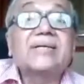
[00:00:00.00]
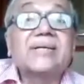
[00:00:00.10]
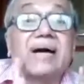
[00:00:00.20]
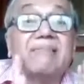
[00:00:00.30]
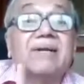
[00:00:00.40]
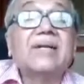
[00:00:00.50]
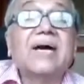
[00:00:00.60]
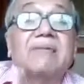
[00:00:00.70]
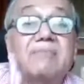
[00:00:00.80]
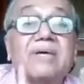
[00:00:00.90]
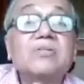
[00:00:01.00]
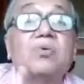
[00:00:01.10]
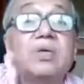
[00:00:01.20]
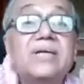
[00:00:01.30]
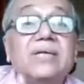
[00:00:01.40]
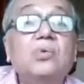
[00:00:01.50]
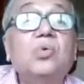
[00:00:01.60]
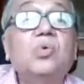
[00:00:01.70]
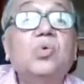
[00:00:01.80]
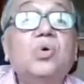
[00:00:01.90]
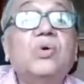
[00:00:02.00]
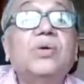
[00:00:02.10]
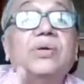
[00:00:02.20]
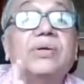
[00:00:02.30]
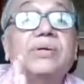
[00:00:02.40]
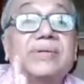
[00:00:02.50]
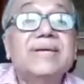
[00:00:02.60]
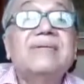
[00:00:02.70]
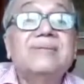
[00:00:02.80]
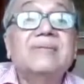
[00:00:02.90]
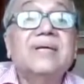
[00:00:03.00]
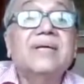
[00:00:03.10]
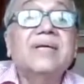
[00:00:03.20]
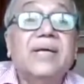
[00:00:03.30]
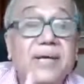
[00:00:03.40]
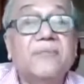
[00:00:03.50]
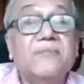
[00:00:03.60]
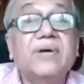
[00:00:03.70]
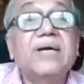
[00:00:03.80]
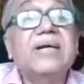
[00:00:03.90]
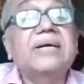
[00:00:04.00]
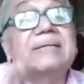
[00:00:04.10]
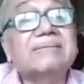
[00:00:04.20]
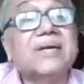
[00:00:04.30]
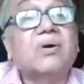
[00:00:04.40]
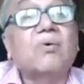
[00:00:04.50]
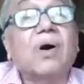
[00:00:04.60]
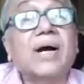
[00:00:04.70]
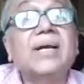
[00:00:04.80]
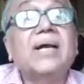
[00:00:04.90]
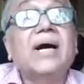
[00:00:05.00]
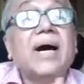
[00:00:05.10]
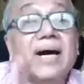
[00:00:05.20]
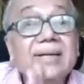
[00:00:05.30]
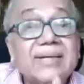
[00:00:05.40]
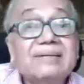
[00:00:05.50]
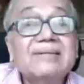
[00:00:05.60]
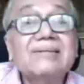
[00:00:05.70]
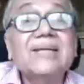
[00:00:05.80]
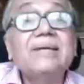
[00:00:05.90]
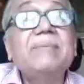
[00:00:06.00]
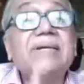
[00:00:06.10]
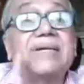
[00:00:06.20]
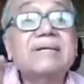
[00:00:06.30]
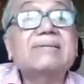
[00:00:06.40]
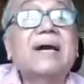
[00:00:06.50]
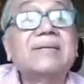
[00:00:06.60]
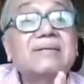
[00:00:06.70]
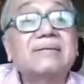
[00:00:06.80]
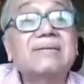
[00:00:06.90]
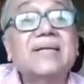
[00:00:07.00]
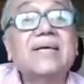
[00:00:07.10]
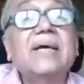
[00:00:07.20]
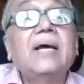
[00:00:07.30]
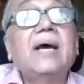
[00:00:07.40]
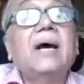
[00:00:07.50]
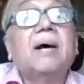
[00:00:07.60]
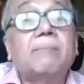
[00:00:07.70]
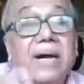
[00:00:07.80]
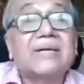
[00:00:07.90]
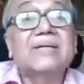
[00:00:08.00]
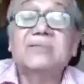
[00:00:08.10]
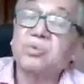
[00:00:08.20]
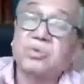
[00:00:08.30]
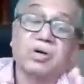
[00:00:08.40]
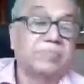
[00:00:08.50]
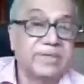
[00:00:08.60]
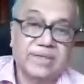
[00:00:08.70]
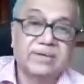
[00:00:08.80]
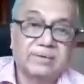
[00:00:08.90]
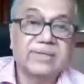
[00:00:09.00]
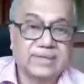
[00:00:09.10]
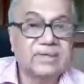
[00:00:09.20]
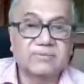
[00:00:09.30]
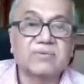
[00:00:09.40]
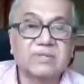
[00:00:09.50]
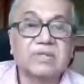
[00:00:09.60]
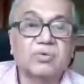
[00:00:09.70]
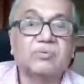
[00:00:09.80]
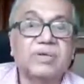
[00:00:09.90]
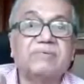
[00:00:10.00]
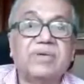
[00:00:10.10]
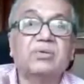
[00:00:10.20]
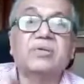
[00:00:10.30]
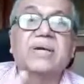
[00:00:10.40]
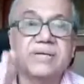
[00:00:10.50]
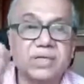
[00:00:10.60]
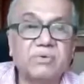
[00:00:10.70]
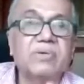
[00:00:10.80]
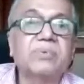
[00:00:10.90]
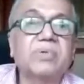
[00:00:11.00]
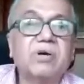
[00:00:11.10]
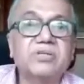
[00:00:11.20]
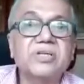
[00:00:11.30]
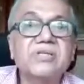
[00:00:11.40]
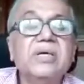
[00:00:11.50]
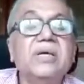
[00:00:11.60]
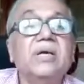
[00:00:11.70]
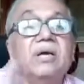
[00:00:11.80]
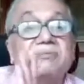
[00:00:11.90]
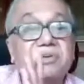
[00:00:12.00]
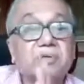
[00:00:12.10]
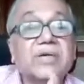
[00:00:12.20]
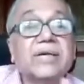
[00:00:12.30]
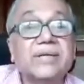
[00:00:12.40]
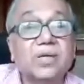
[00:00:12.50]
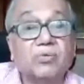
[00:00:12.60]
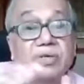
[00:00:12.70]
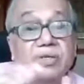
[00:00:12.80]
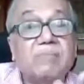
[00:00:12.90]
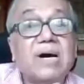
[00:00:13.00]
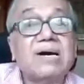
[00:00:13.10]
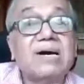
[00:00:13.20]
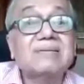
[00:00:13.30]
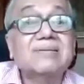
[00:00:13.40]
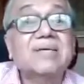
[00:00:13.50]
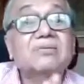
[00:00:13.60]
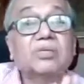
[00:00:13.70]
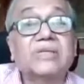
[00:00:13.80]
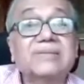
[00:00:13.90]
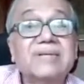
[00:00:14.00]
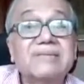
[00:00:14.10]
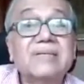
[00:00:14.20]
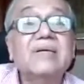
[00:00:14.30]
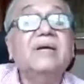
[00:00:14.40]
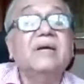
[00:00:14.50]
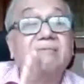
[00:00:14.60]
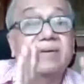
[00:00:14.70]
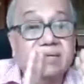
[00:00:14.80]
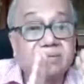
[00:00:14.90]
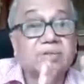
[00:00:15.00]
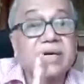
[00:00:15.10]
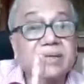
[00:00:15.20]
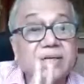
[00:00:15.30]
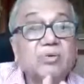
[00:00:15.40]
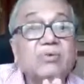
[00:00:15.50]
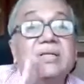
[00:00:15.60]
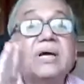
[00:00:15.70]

travel and we must only do things if it is required. Unnecessary meetings, unnecessary parties should not be there. That's of course. So we should continue with precautions. We should continue with masks and social distances. We should continue with